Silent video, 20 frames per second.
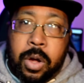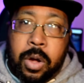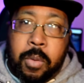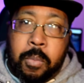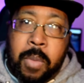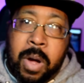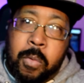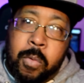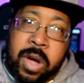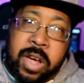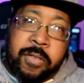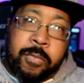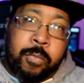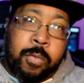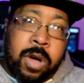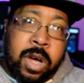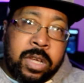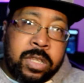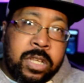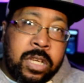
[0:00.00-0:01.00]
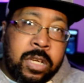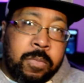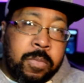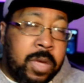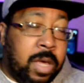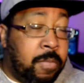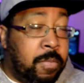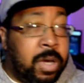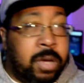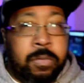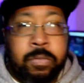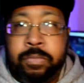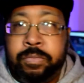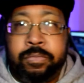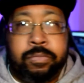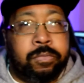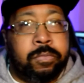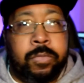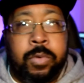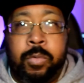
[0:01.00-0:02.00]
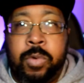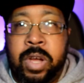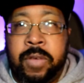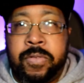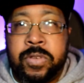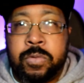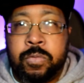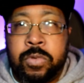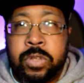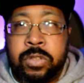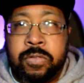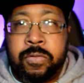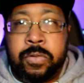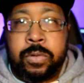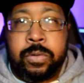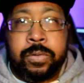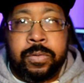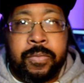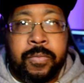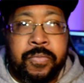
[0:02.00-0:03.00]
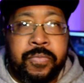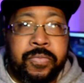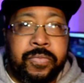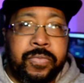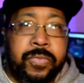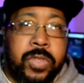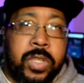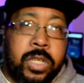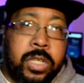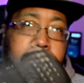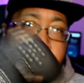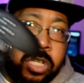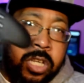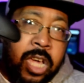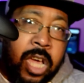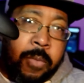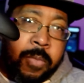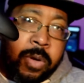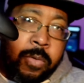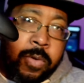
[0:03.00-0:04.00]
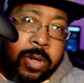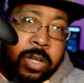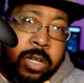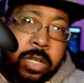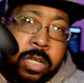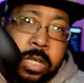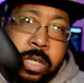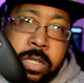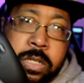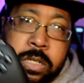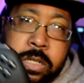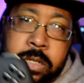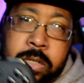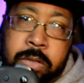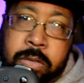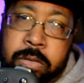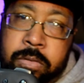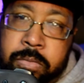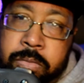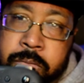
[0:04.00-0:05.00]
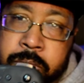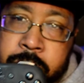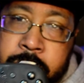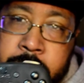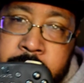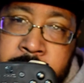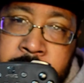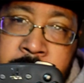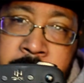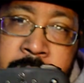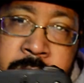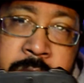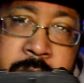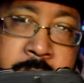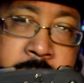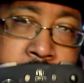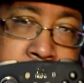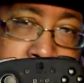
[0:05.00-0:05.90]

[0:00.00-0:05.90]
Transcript: my wife wound up, and my, my wife is wonderful she got me one of these. This